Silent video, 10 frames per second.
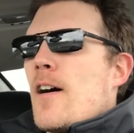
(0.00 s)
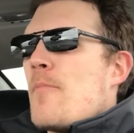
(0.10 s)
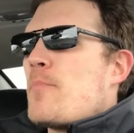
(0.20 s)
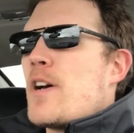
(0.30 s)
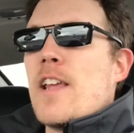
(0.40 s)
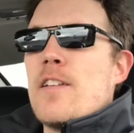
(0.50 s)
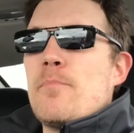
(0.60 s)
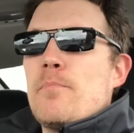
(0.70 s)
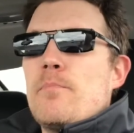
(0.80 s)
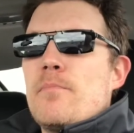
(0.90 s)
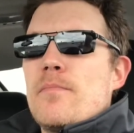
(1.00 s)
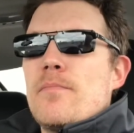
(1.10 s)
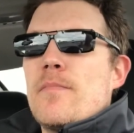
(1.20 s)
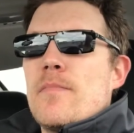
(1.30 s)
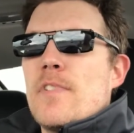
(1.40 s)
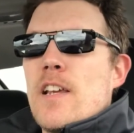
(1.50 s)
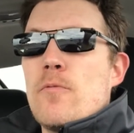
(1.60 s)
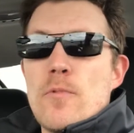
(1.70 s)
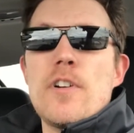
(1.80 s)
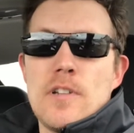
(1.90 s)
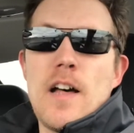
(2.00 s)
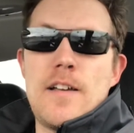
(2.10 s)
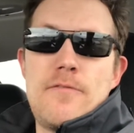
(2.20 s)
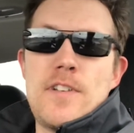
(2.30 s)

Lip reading: But in real life,